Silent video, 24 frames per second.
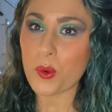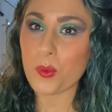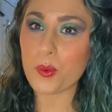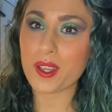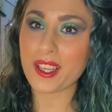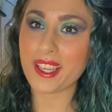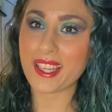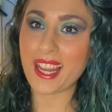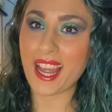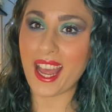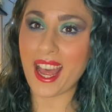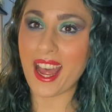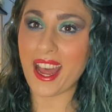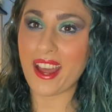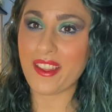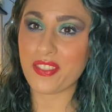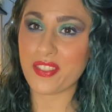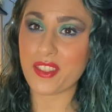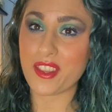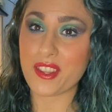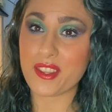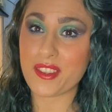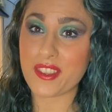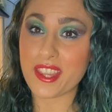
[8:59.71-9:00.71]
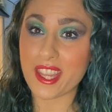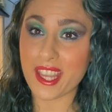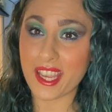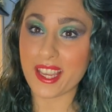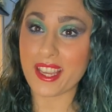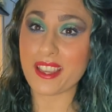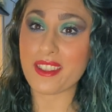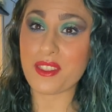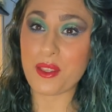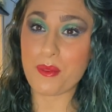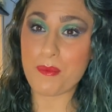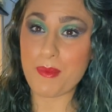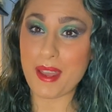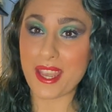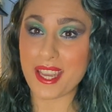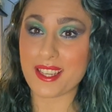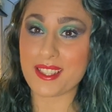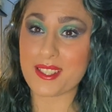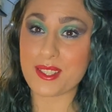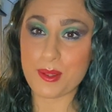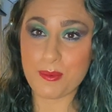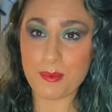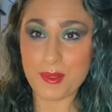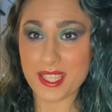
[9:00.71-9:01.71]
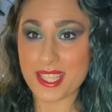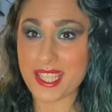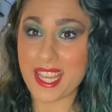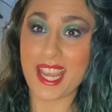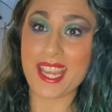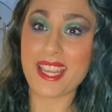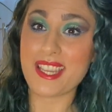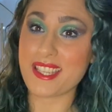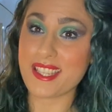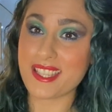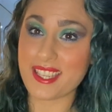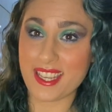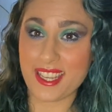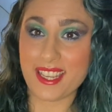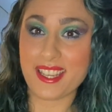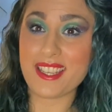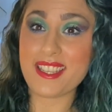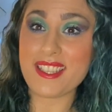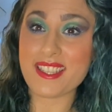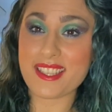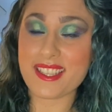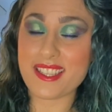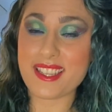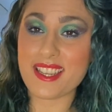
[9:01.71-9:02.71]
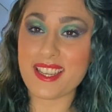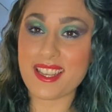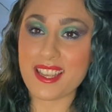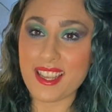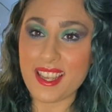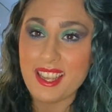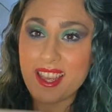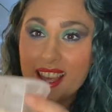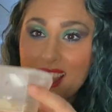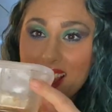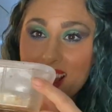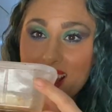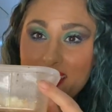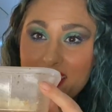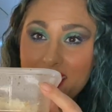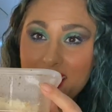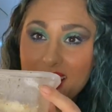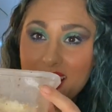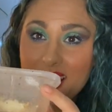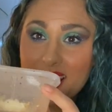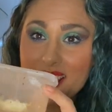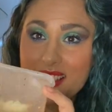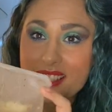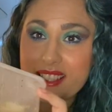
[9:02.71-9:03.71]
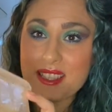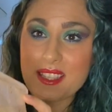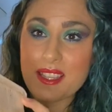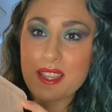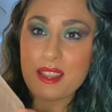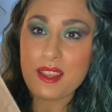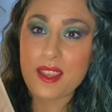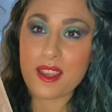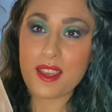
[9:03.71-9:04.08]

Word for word: we're gonna add the thing that makes them the tastiest. And that's